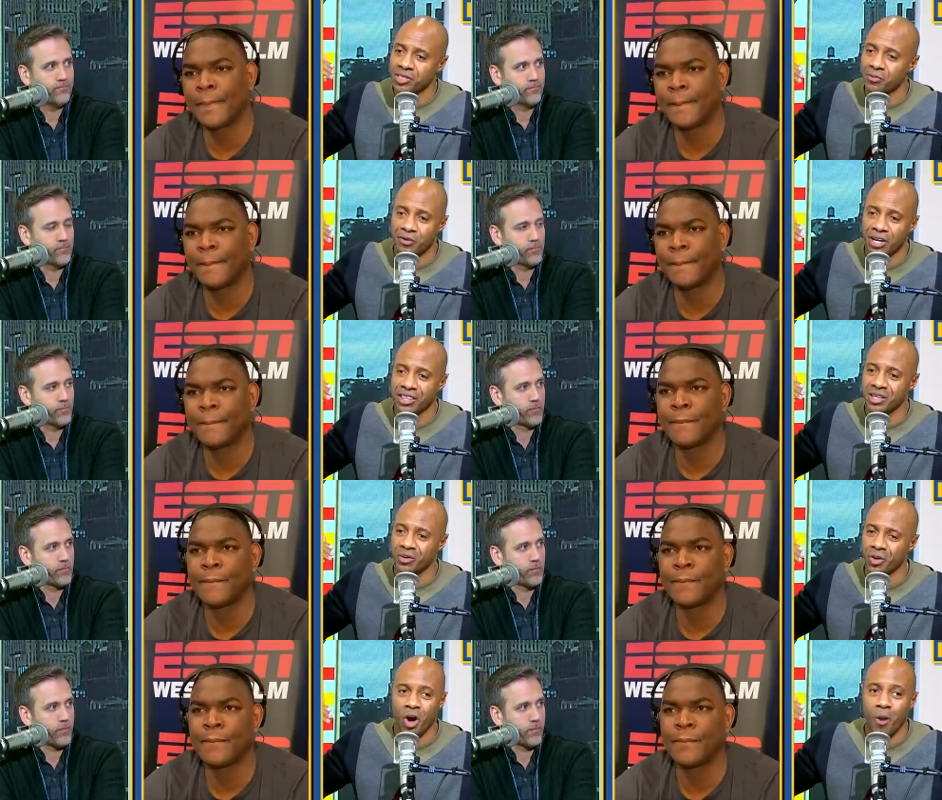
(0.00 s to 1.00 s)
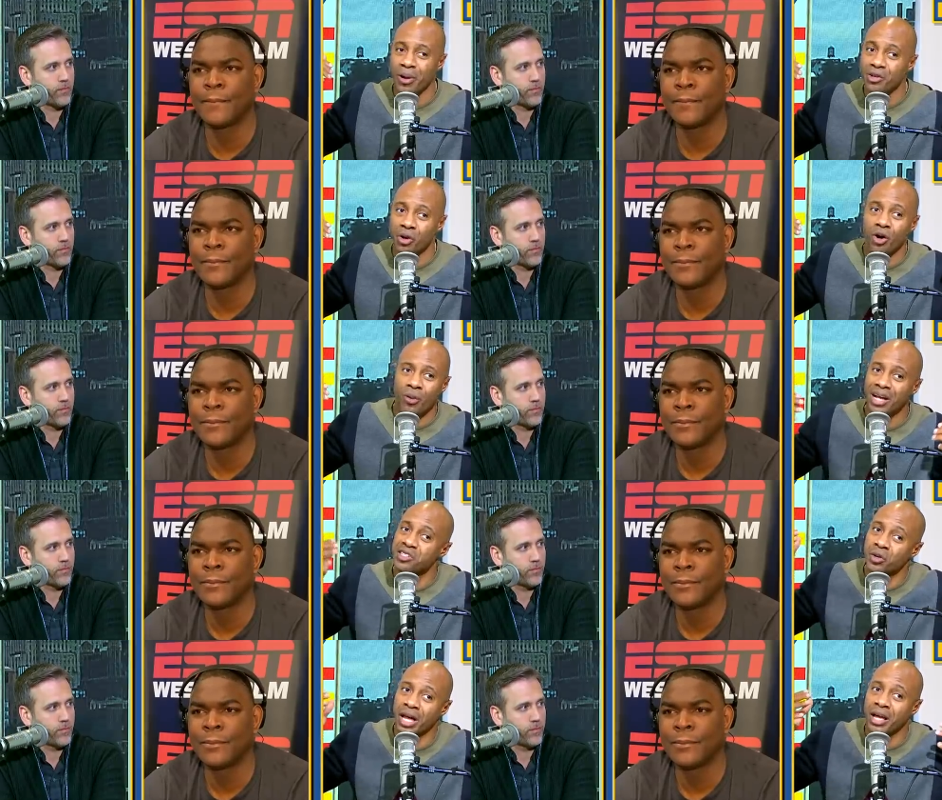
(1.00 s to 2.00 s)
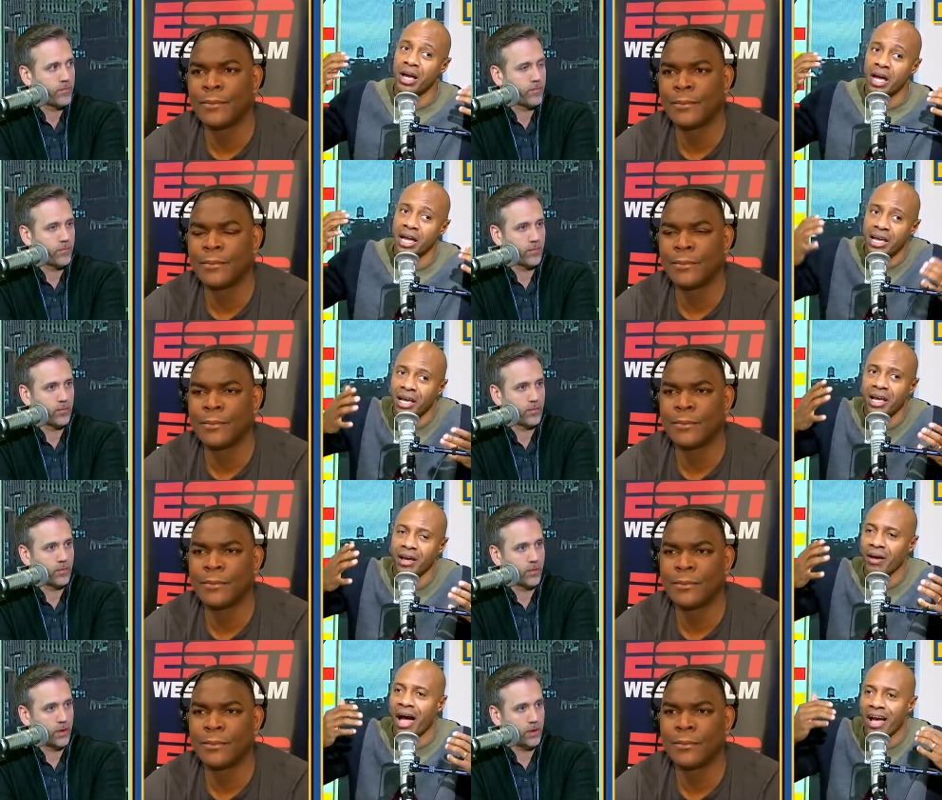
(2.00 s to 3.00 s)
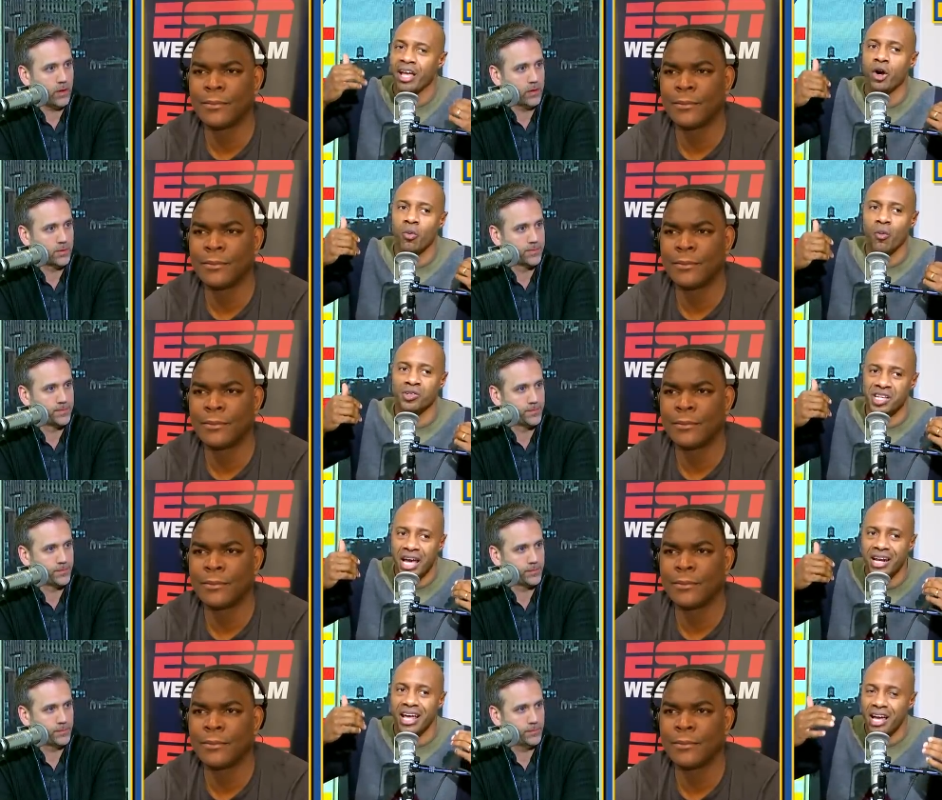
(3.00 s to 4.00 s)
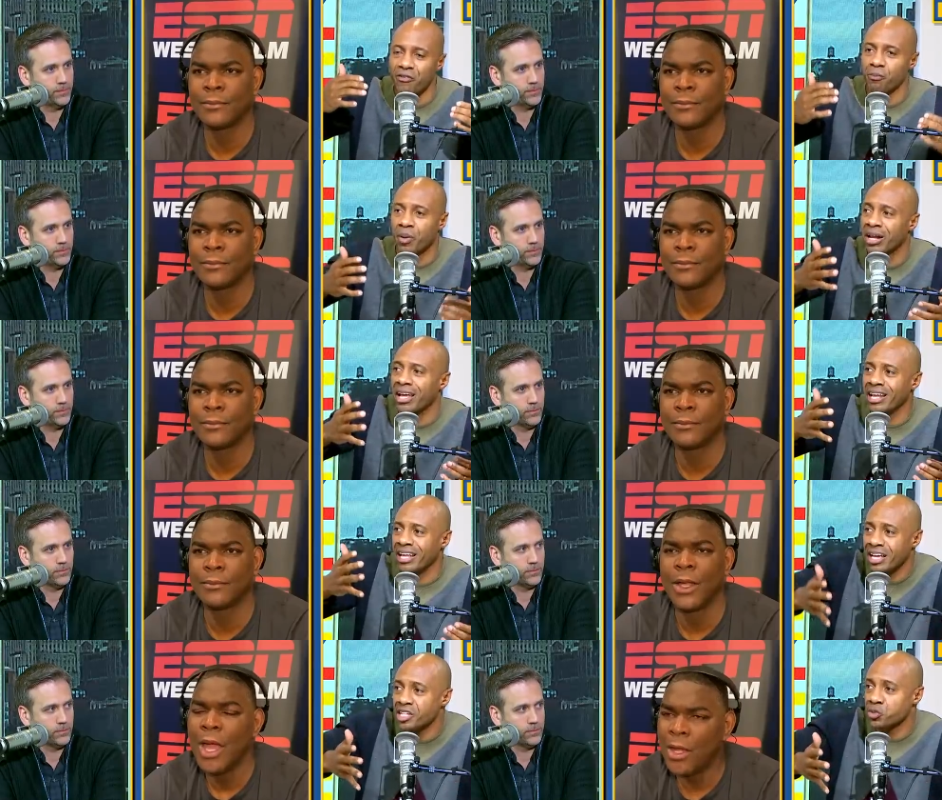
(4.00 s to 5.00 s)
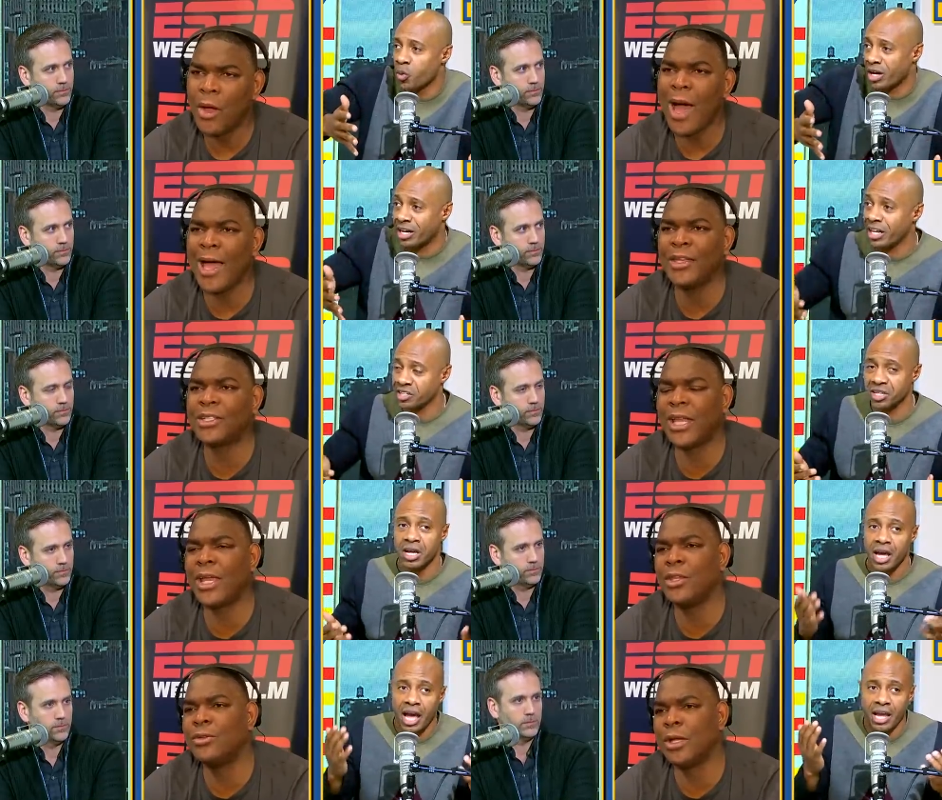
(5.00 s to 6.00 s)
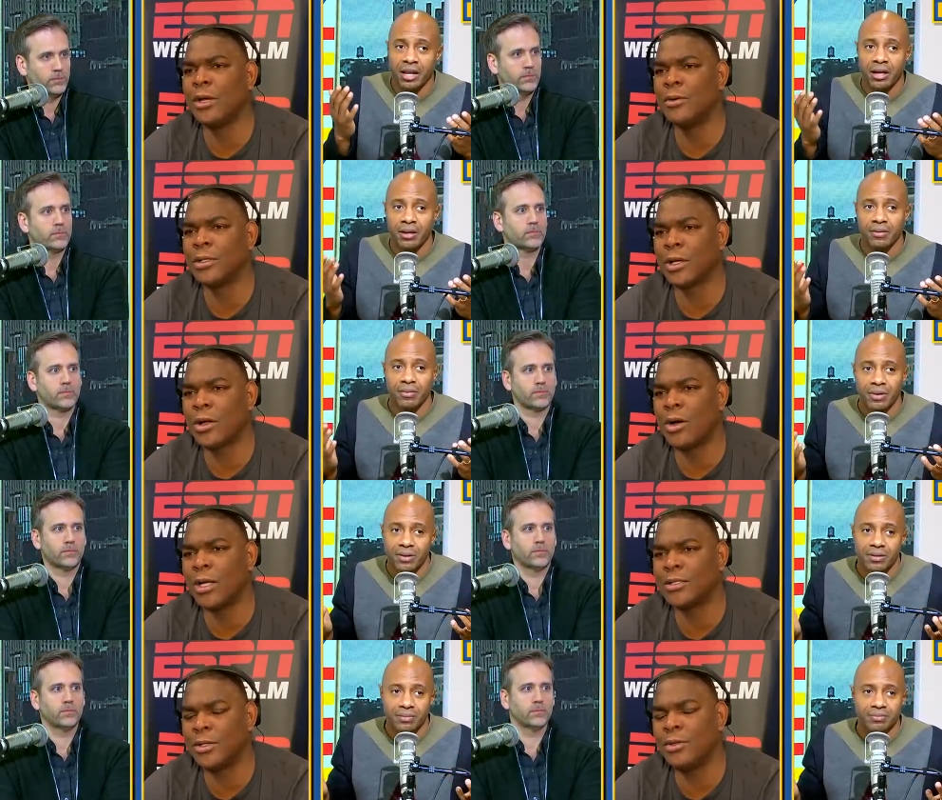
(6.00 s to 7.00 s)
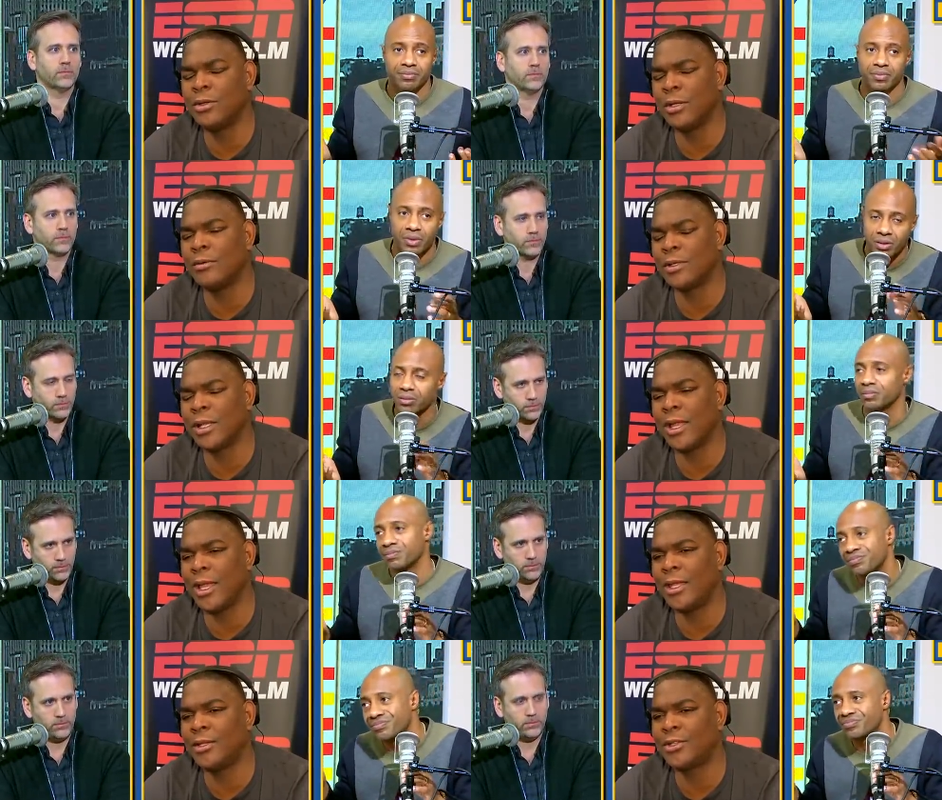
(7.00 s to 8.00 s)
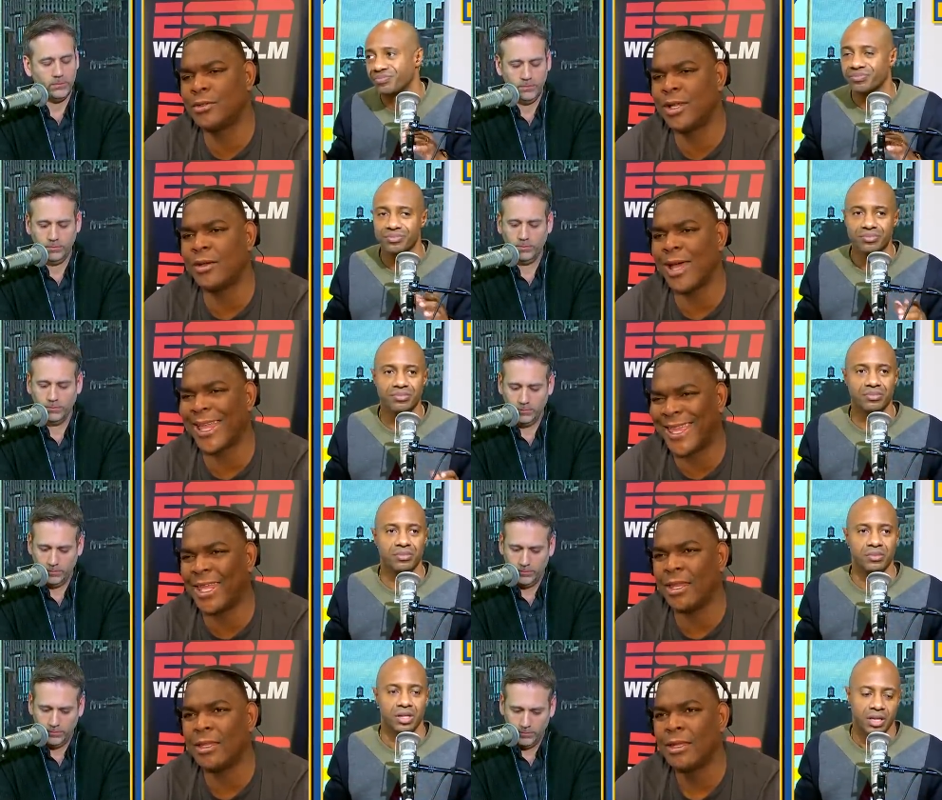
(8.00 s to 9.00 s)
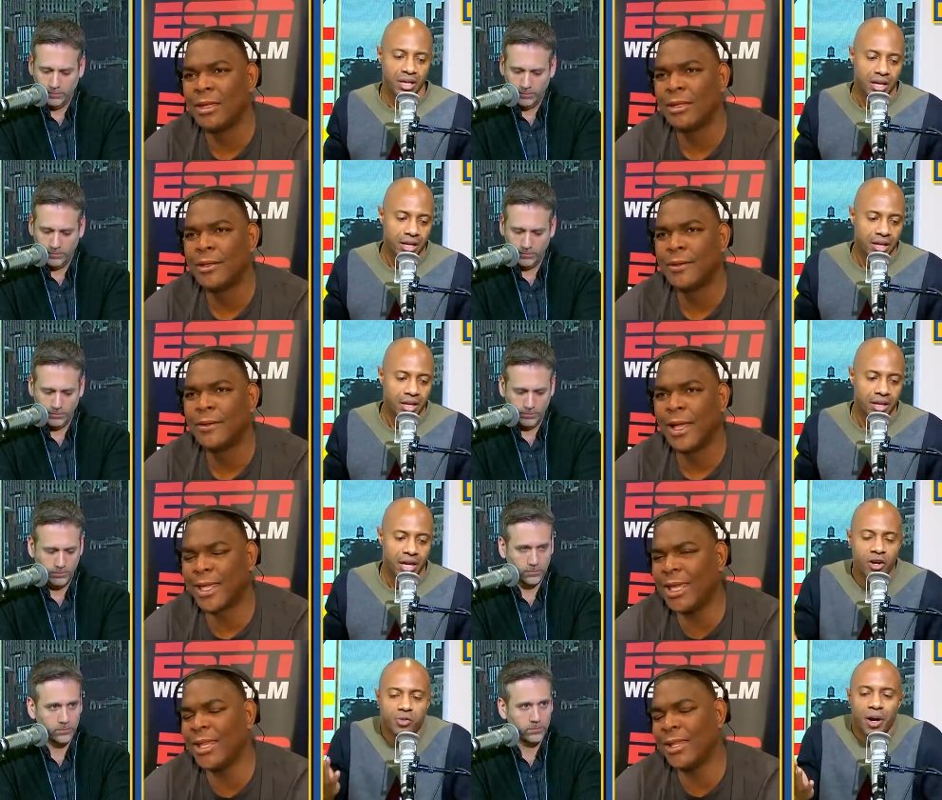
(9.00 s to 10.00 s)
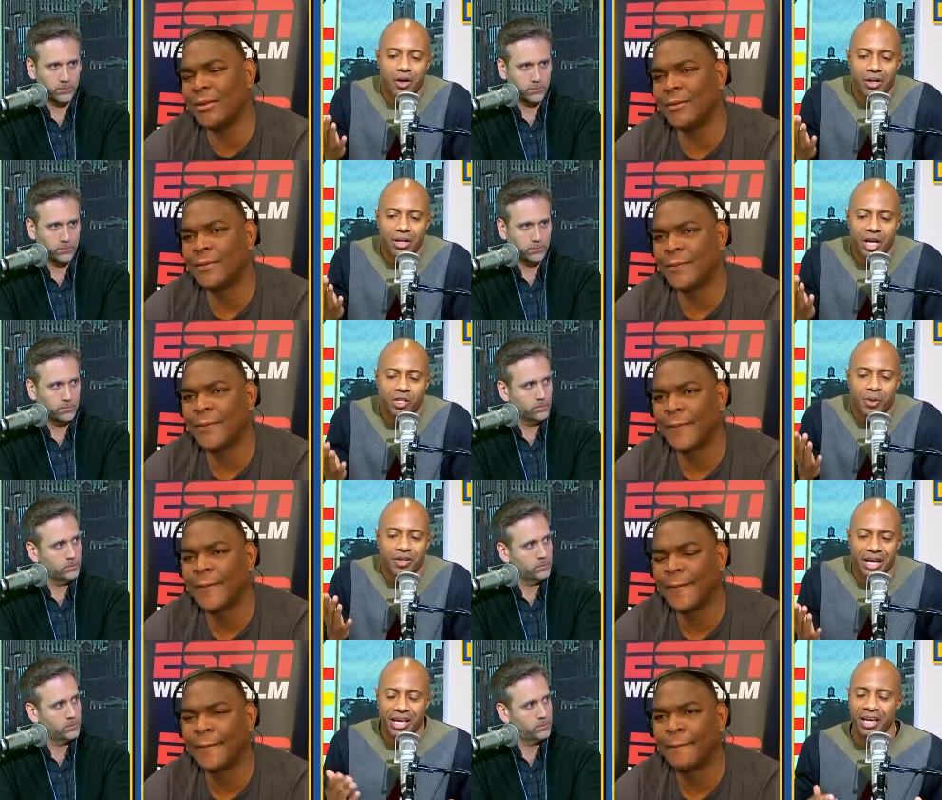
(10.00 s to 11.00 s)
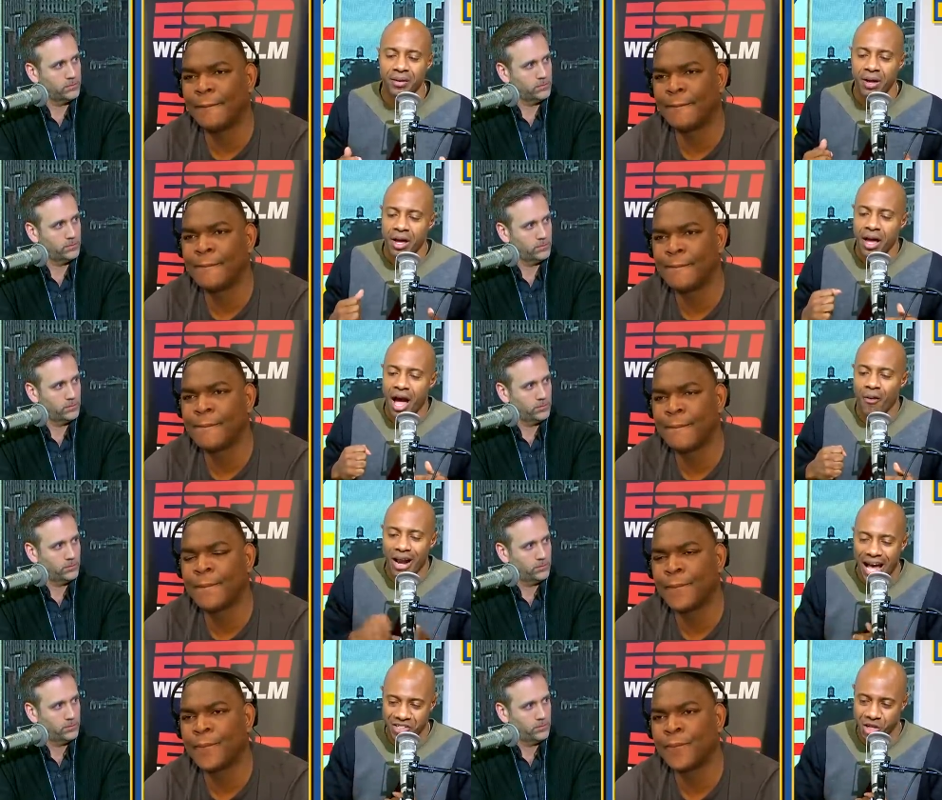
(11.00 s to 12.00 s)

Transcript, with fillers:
Speaker 1: the fifth, we all be drunk, right? So like, it, it, I hear what we're saying, if, but it is what it no, is. no, I understand. And
Speaker 2: you deal with the cards. You deal with the hand that you're dealt. I get it. Here's I my it.
Speaker 1: here's my thing, Key. I would ask